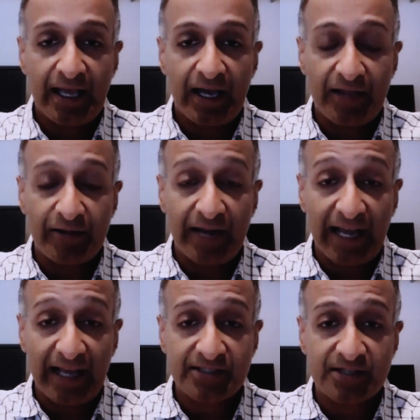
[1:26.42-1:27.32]
either
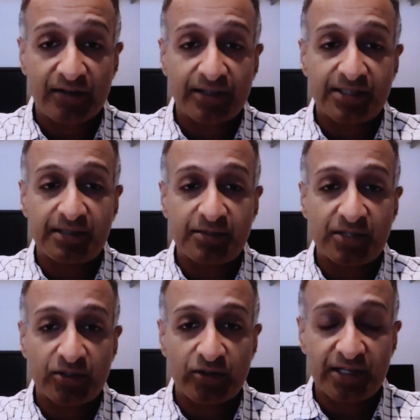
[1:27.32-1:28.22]
had autologous stem
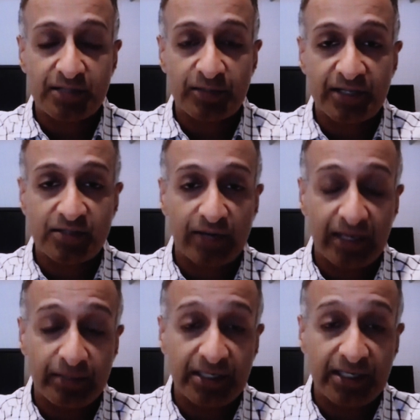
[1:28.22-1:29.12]
cell transplants or
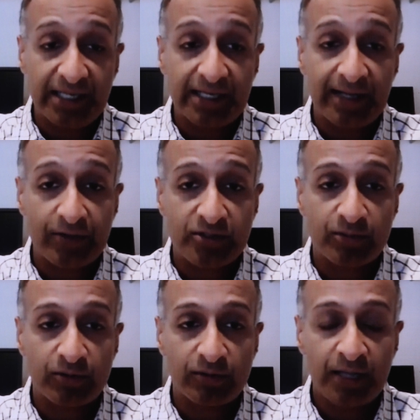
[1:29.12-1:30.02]
had been
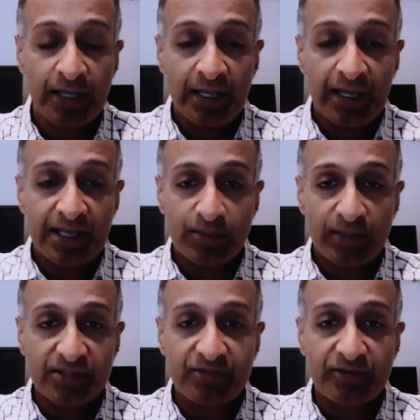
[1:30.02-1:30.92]
ineligible, as
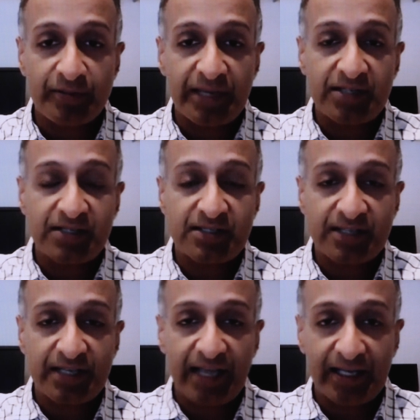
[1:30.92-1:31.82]
well as for the patients
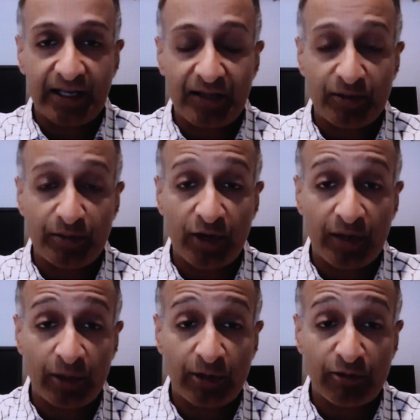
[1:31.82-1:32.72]
that had either
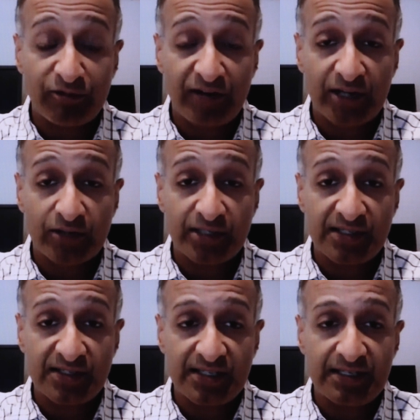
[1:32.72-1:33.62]
primary refractory
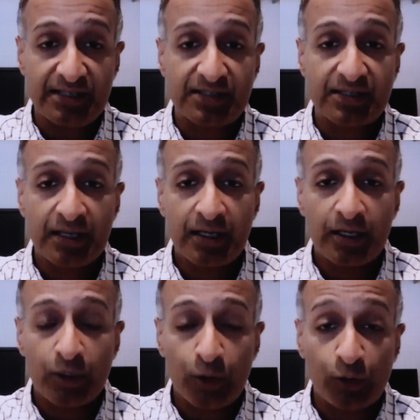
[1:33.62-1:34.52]
disease
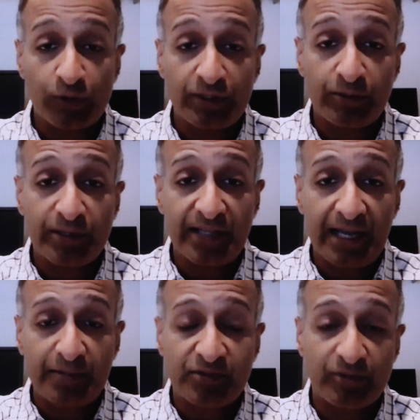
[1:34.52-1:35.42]
early
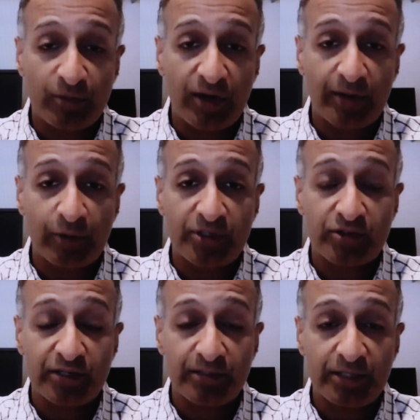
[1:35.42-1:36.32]
relapse from primary
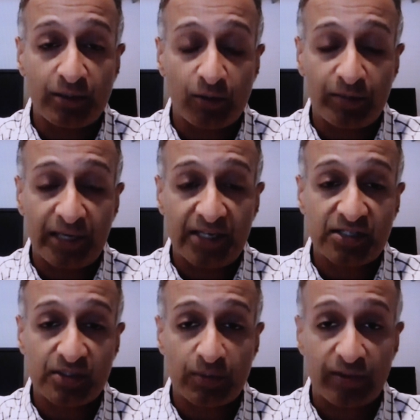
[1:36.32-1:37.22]
treatment or
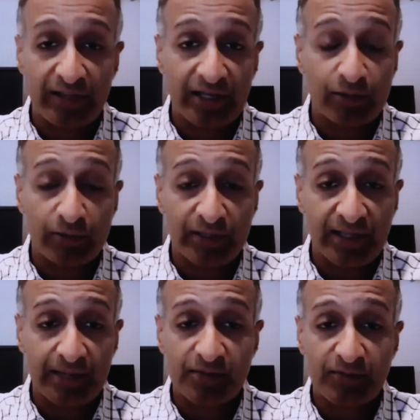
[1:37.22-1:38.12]
patients with later
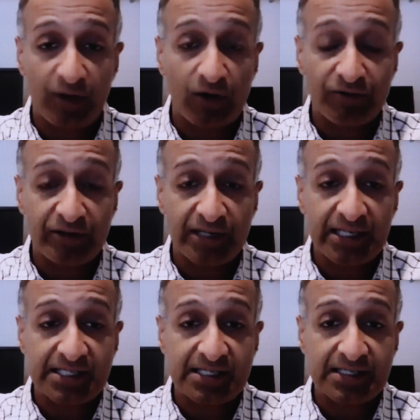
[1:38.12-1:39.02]
relapse, all very
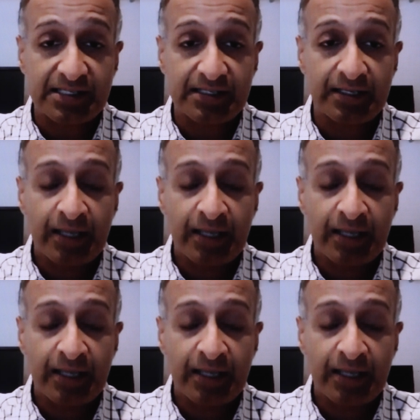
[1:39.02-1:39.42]
consistent.